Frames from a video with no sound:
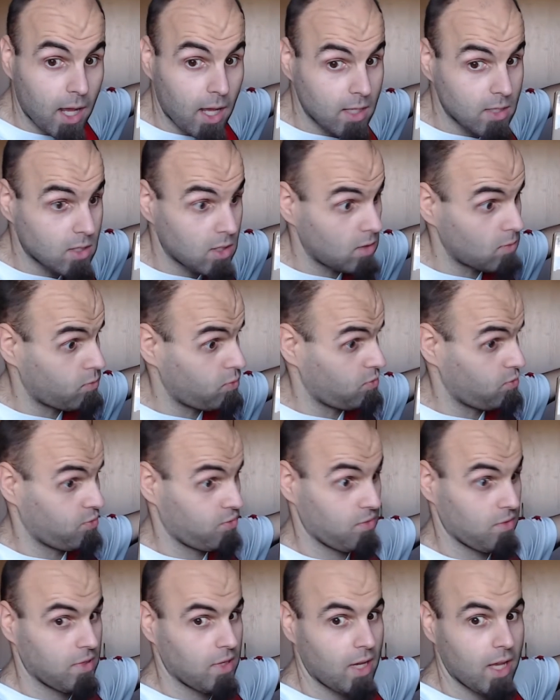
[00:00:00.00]
So
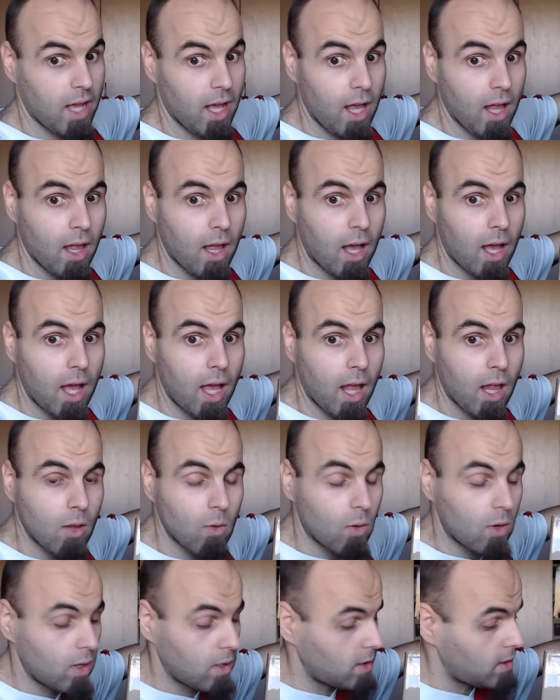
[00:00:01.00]

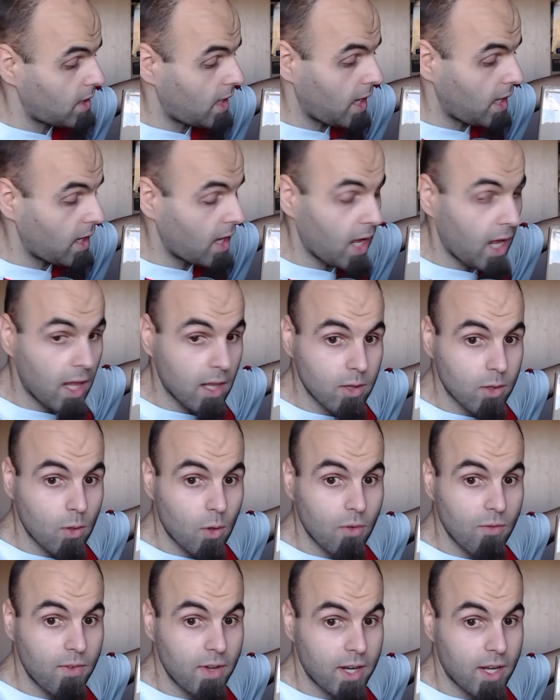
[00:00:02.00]
hell, I'll do
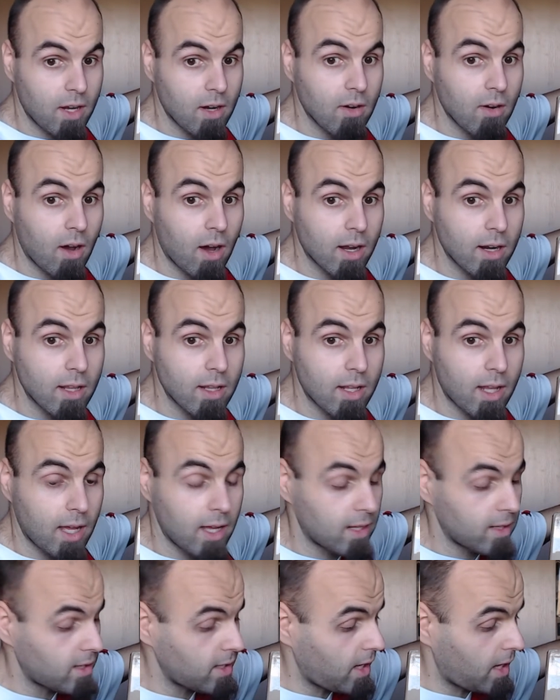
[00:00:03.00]
a video on
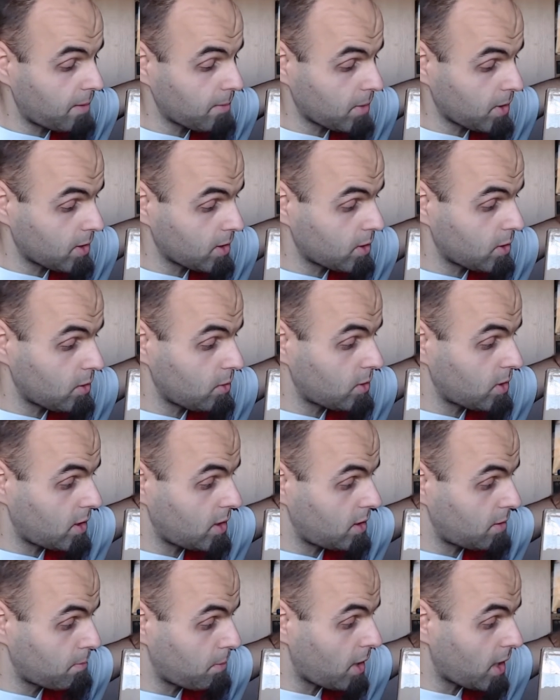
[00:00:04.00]
it. I'm gonna do
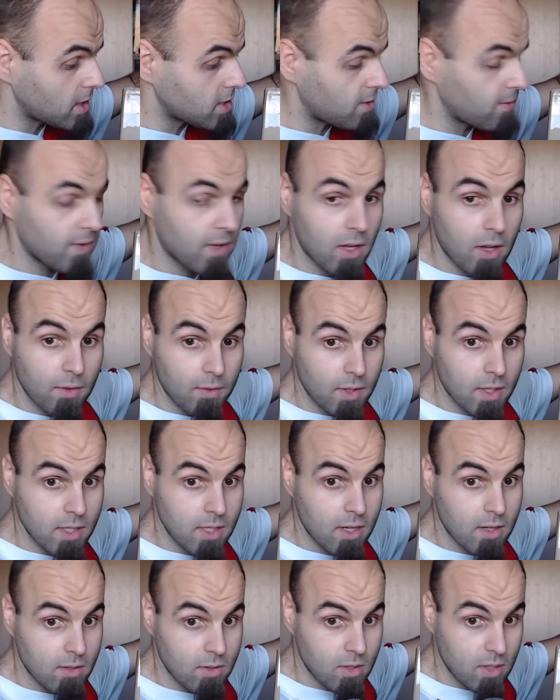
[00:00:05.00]
an unboxing video of this
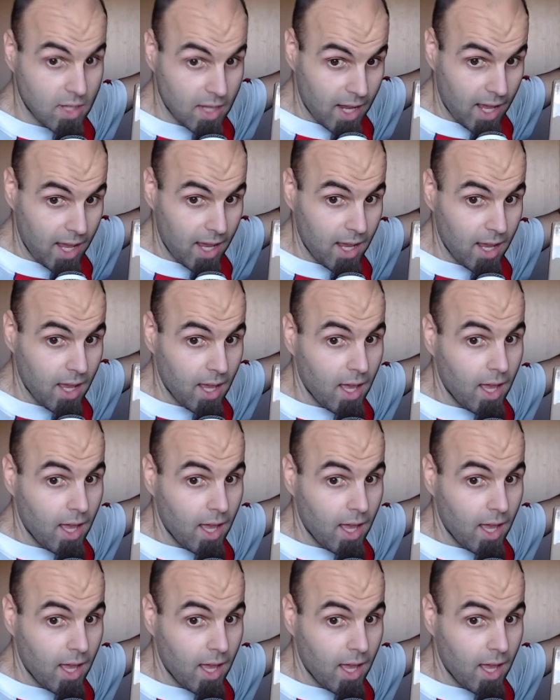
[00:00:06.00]
here today.